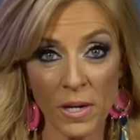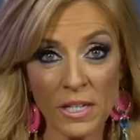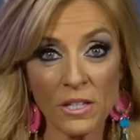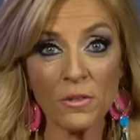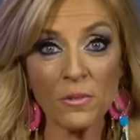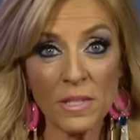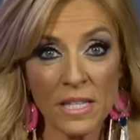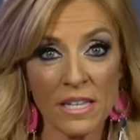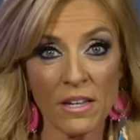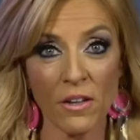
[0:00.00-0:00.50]
you
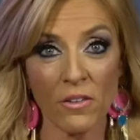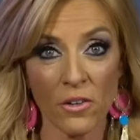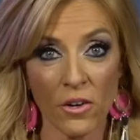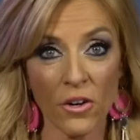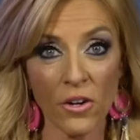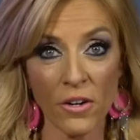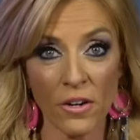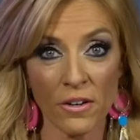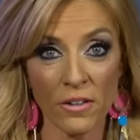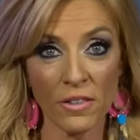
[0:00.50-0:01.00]
did on
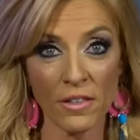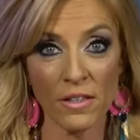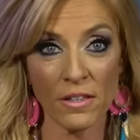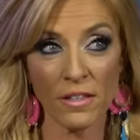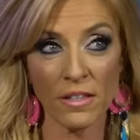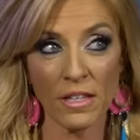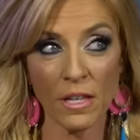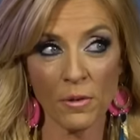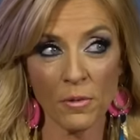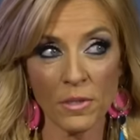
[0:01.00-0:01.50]
earth.
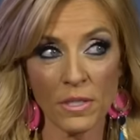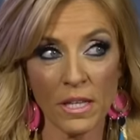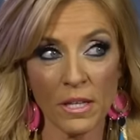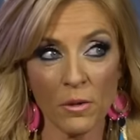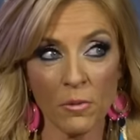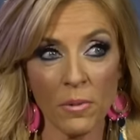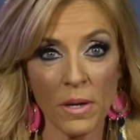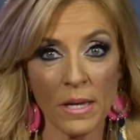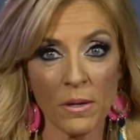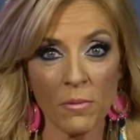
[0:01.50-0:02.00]
I was
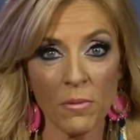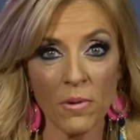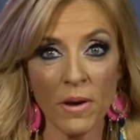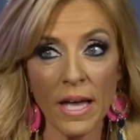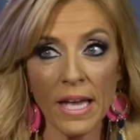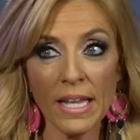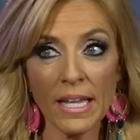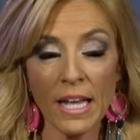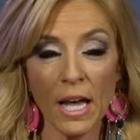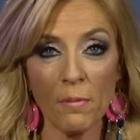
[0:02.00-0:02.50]
like, wait,
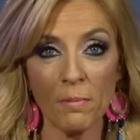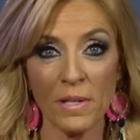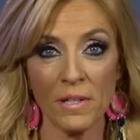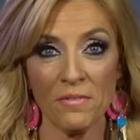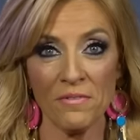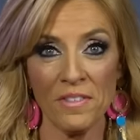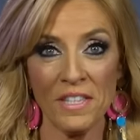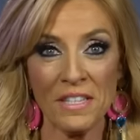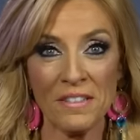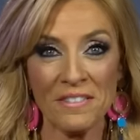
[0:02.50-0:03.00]
what? I'm
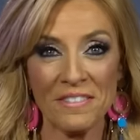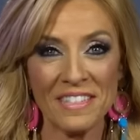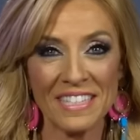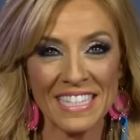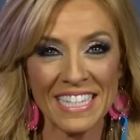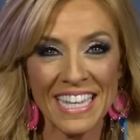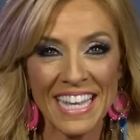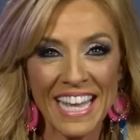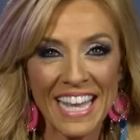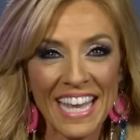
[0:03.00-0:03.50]
confused.
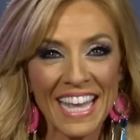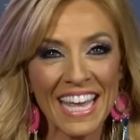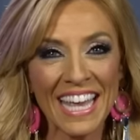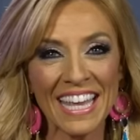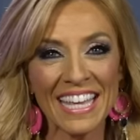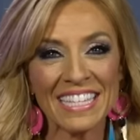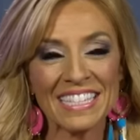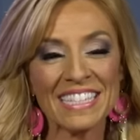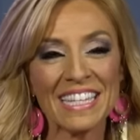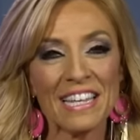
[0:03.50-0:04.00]

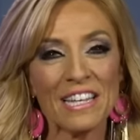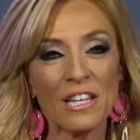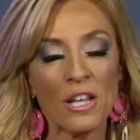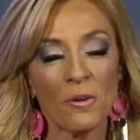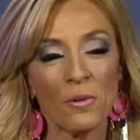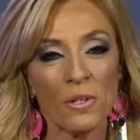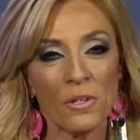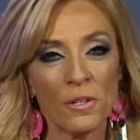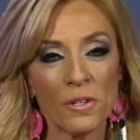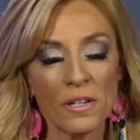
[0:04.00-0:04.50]
He said, no,
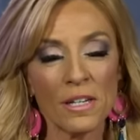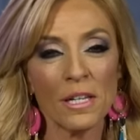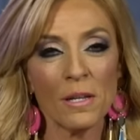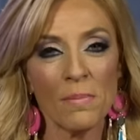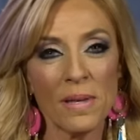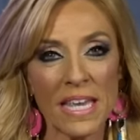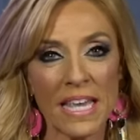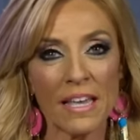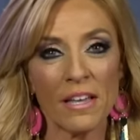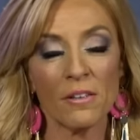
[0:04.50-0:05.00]
you're going to
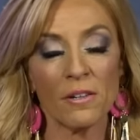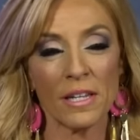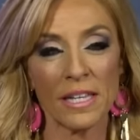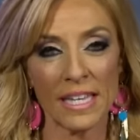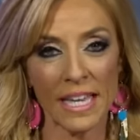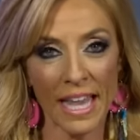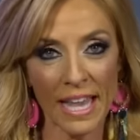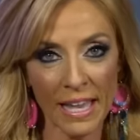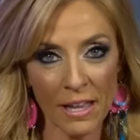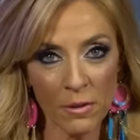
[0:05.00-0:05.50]
be held
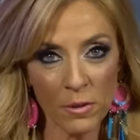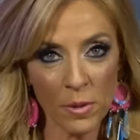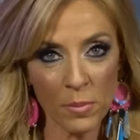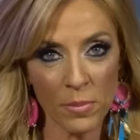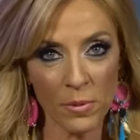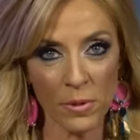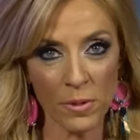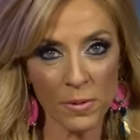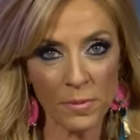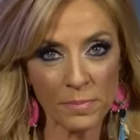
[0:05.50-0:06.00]

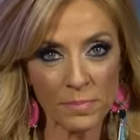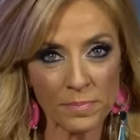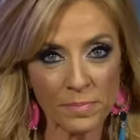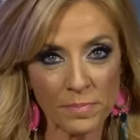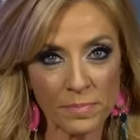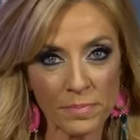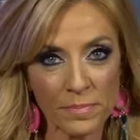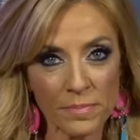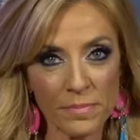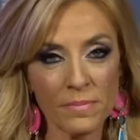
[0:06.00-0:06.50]
accountable
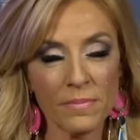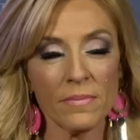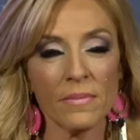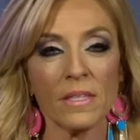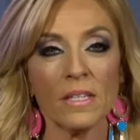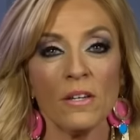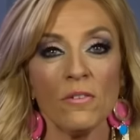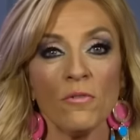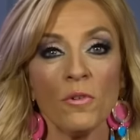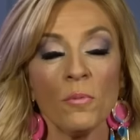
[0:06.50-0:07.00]

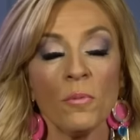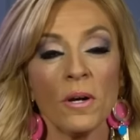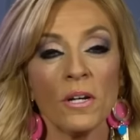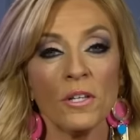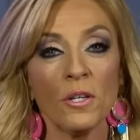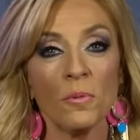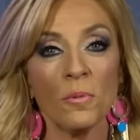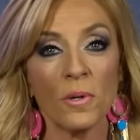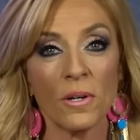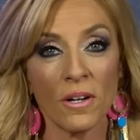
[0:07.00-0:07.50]
for what
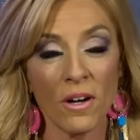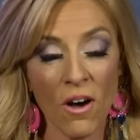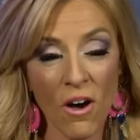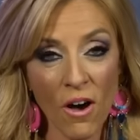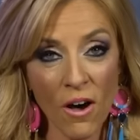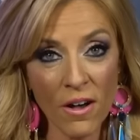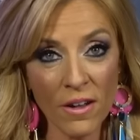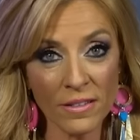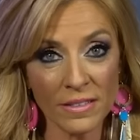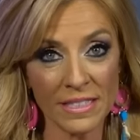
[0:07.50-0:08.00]
you were
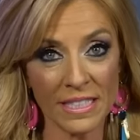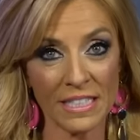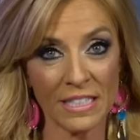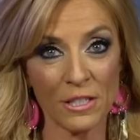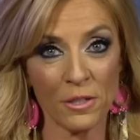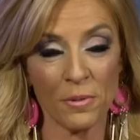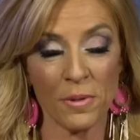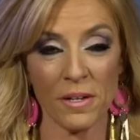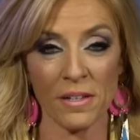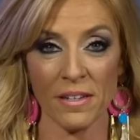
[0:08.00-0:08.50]
called to do
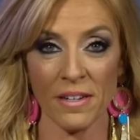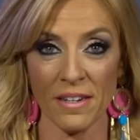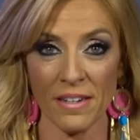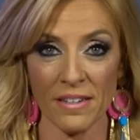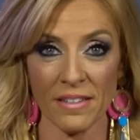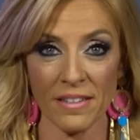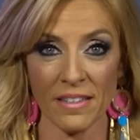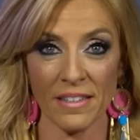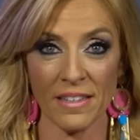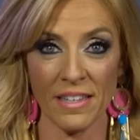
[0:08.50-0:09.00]
on earth.